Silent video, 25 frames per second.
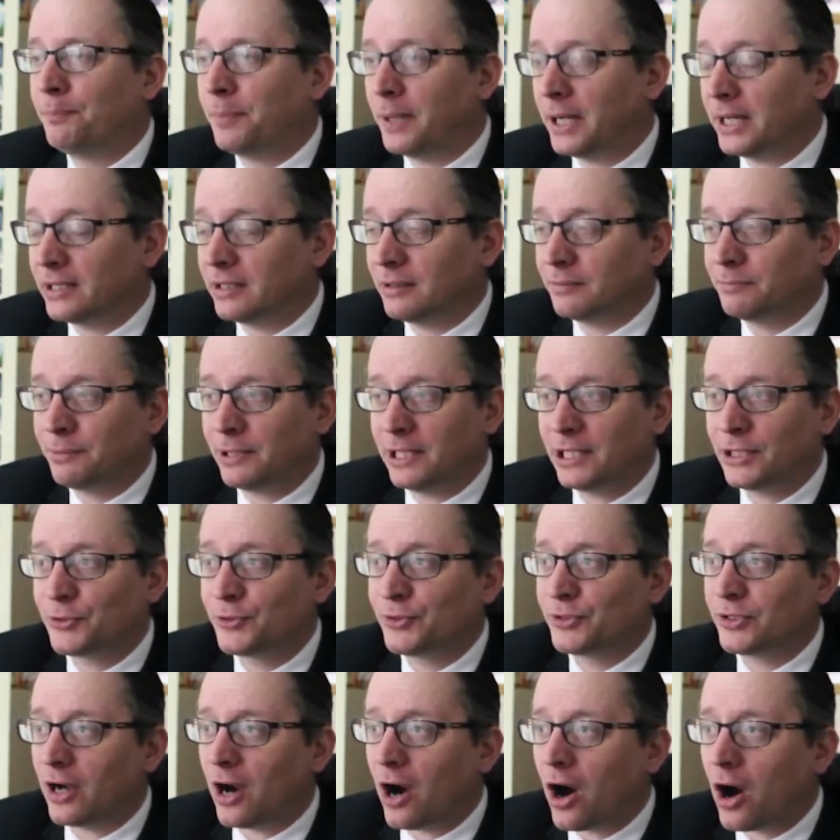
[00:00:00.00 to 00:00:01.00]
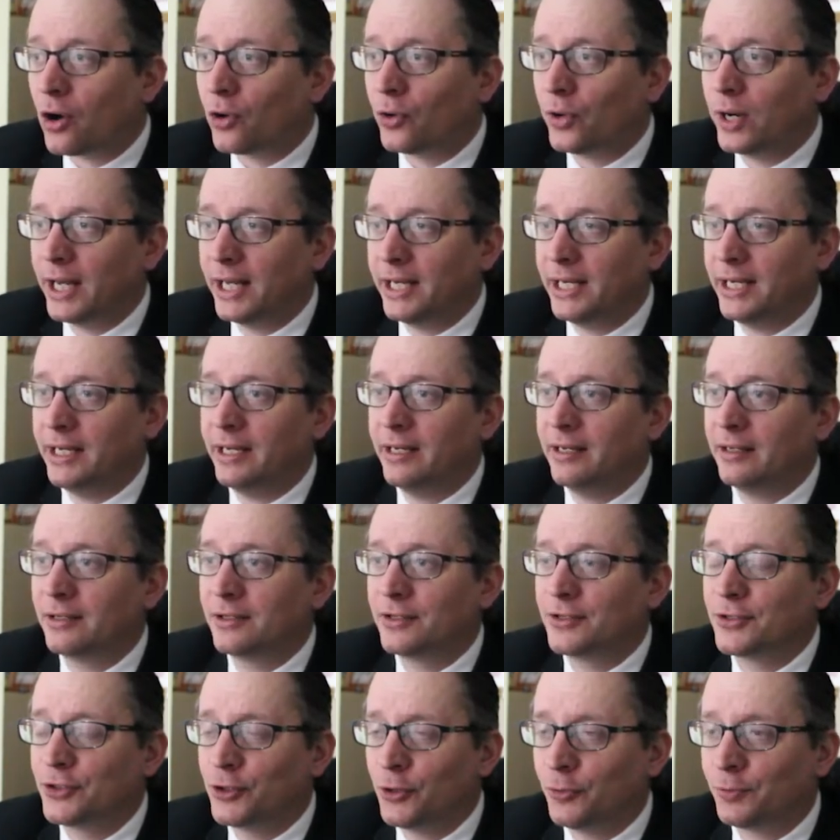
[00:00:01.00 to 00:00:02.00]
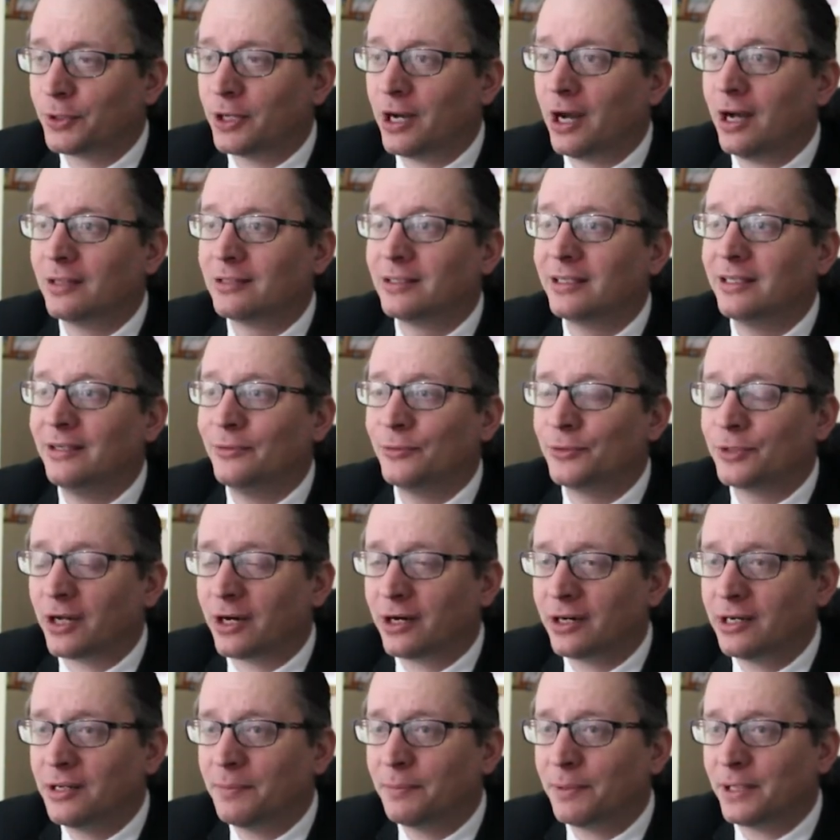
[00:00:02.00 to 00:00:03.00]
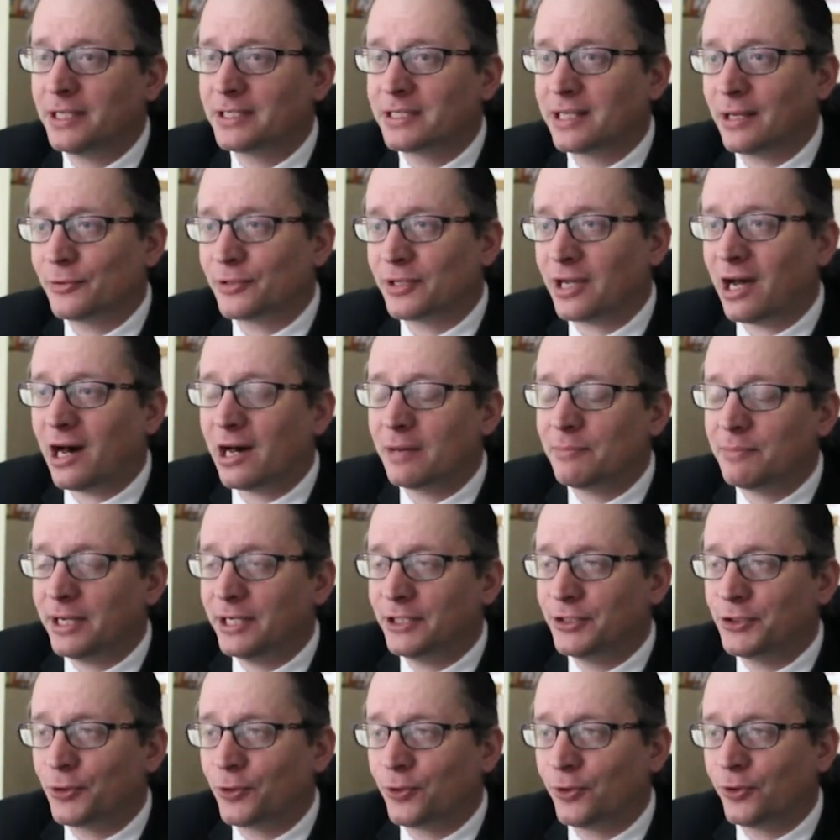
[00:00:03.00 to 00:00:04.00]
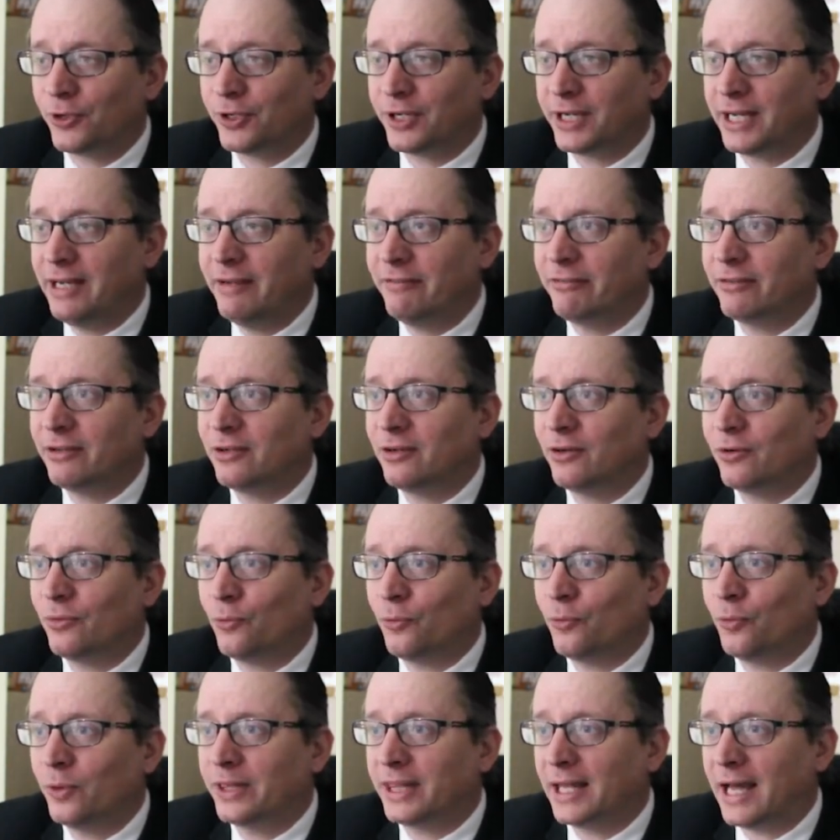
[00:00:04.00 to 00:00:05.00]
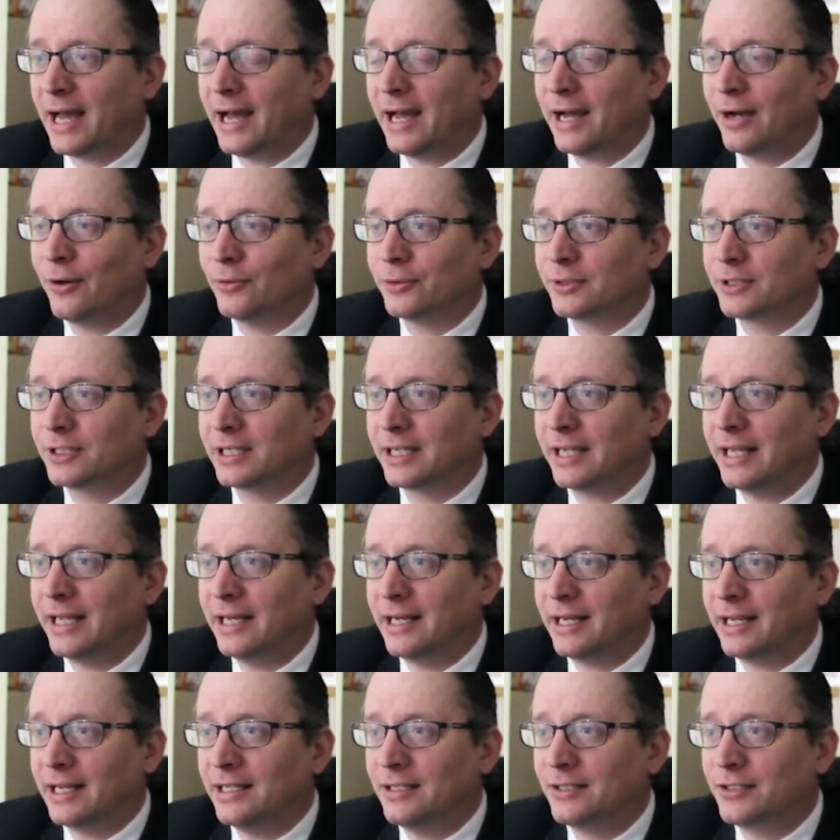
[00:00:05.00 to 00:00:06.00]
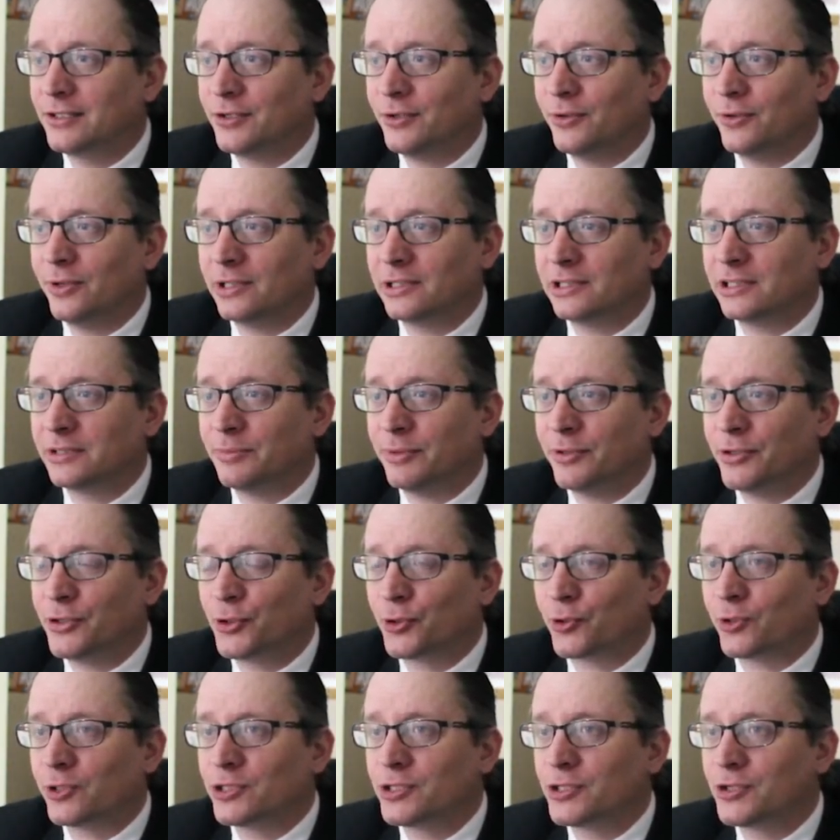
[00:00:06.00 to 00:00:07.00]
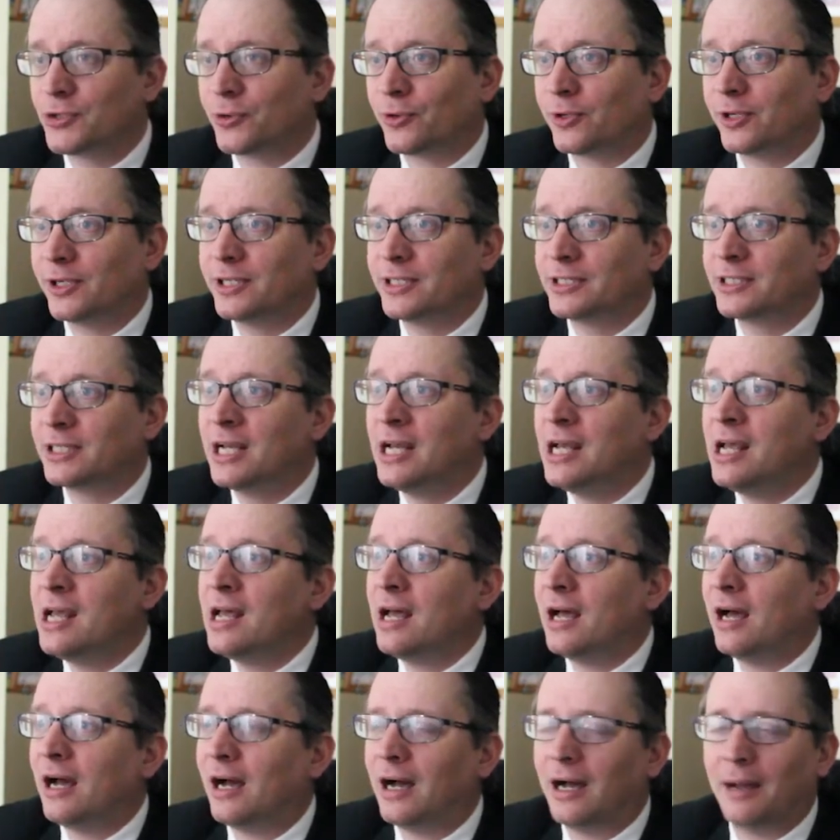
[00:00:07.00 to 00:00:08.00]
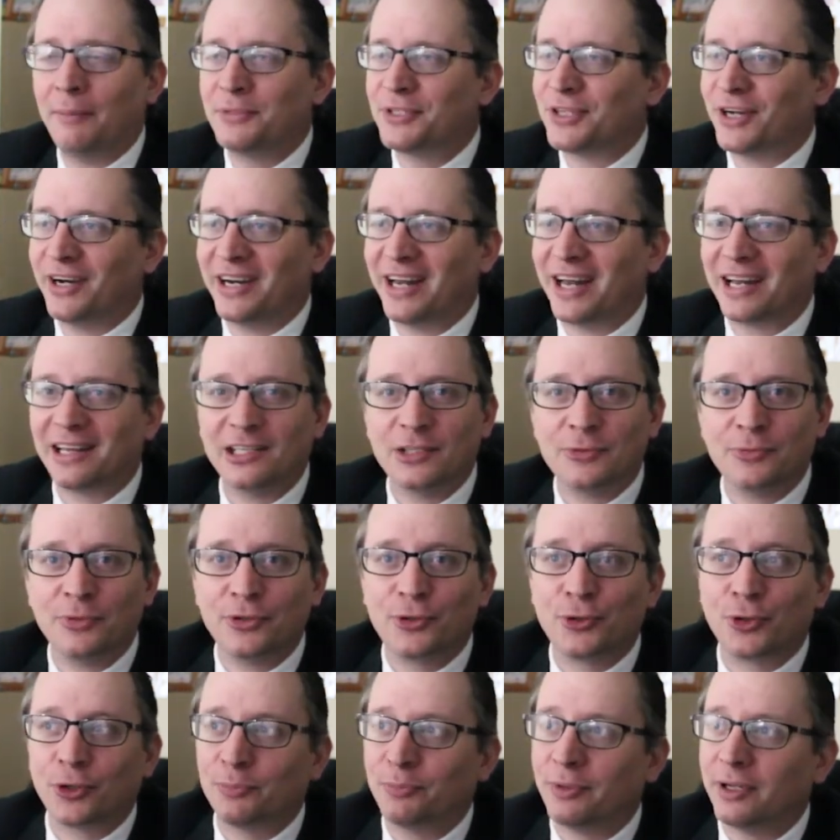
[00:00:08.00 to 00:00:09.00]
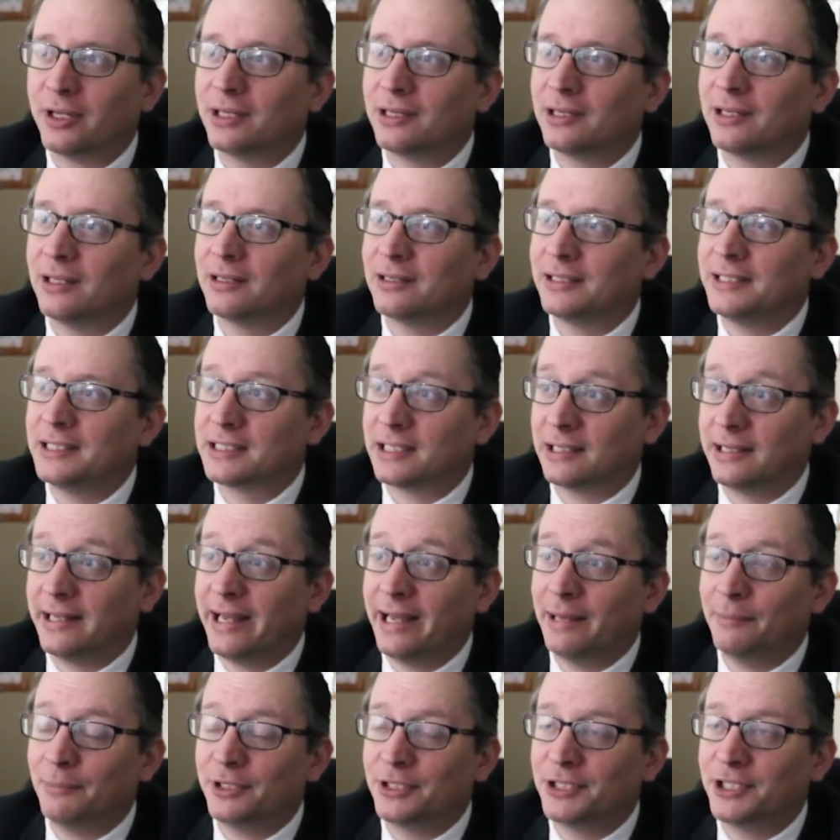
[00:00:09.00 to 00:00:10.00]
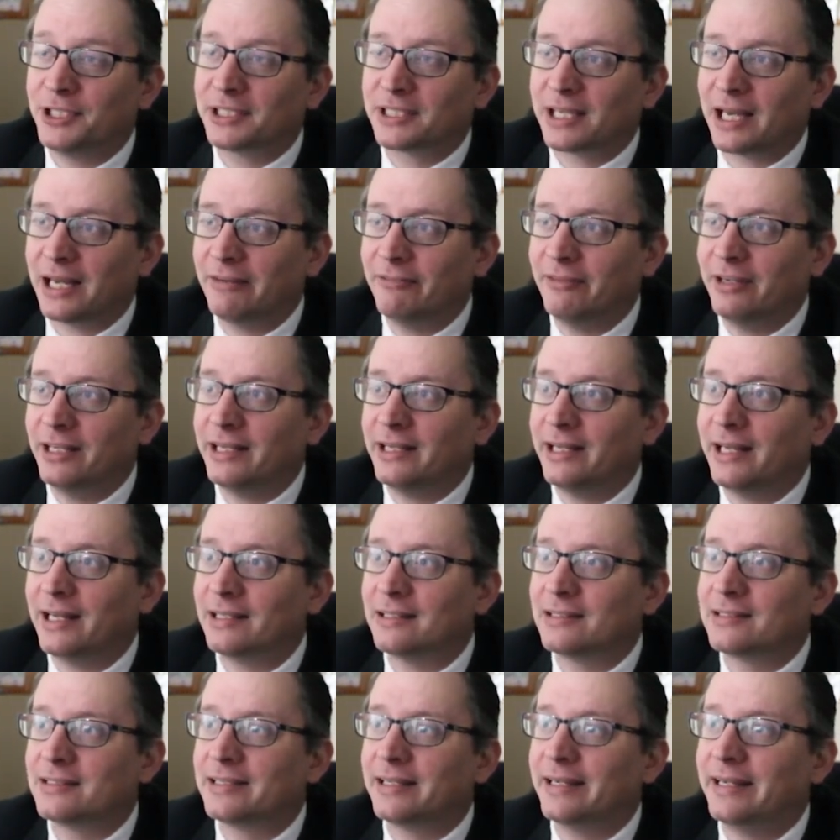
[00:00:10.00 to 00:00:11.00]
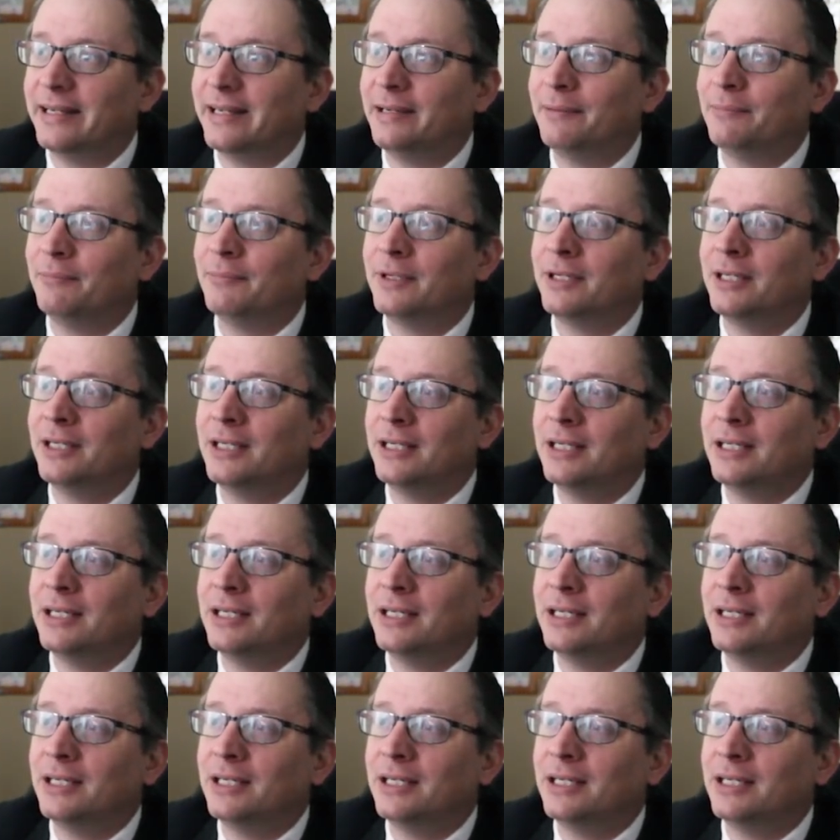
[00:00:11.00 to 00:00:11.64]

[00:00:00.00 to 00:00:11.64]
But the place was already super haunted, and it was already a place that was on my tour even without getting into Elizabeth Short's stories. I'm sorry, not Elizabeth Short, but Lisa Lam, but she's kind of in that same